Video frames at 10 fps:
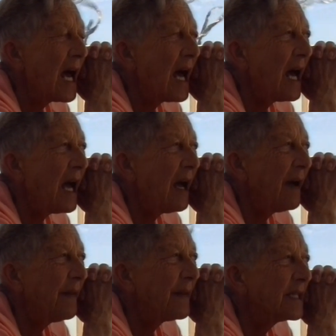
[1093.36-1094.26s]

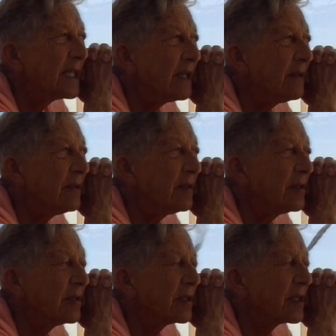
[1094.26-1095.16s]
The
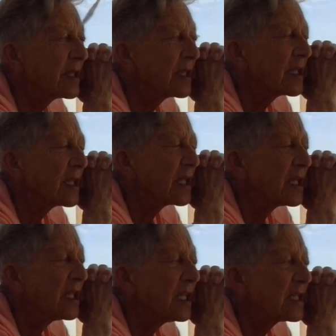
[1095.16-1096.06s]
tower,
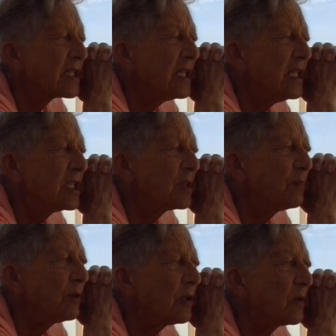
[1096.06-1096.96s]
as
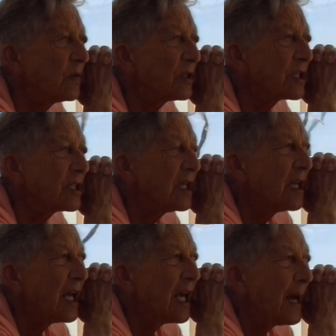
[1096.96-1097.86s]
each block was
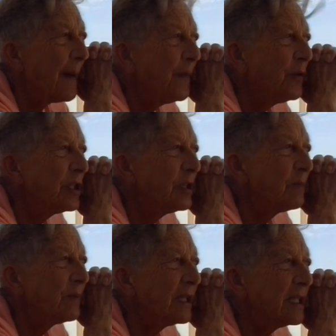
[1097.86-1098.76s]
put
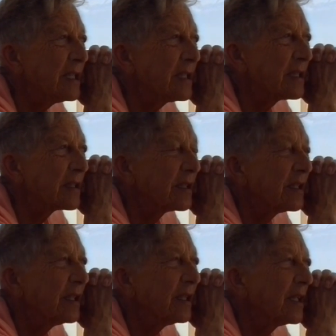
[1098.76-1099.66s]
in place,
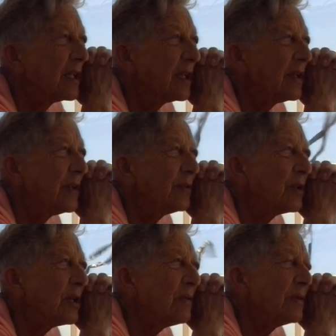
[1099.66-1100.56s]

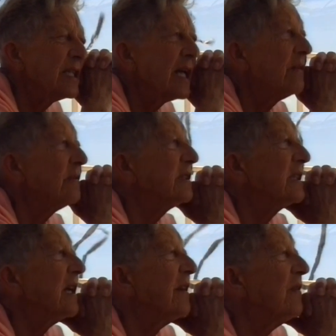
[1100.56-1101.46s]
dowelled
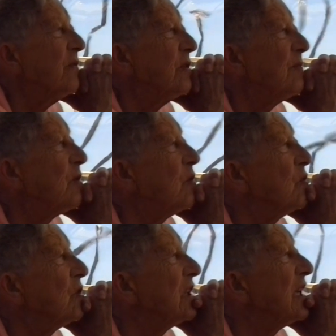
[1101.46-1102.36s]
together with
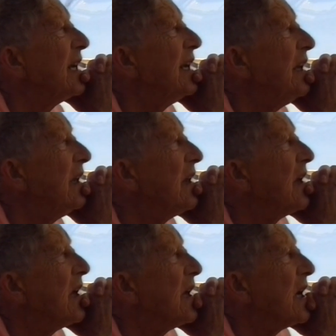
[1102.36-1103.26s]
molten lead
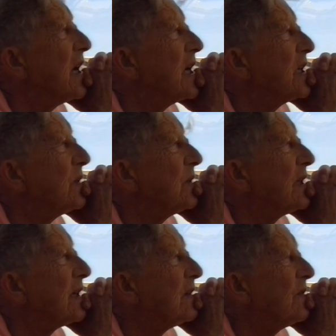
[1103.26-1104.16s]
to
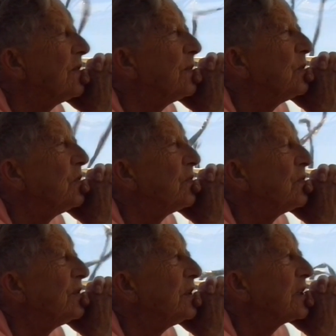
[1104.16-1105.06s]
allow for
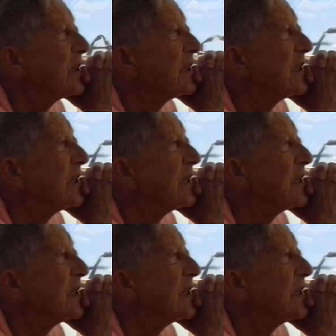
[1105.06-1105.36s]
movement.